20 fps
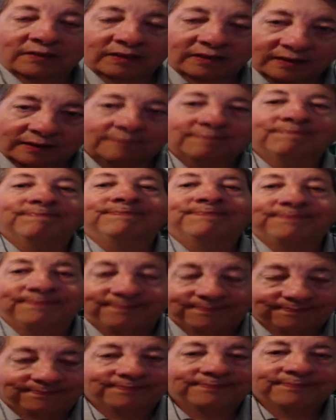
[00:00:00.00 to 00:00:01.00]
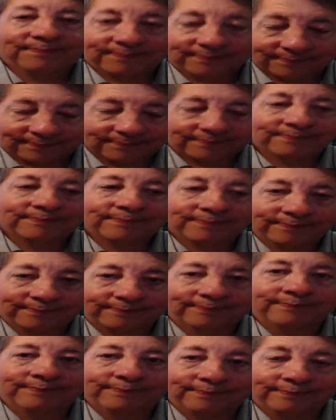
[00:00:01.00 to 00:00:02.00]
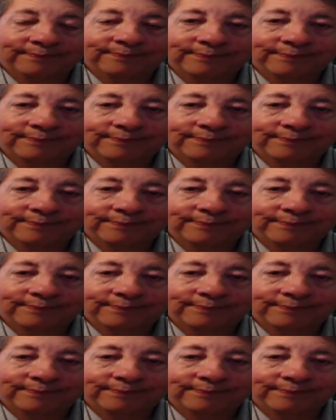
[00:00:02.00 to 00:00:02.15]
That's why you can't trust them.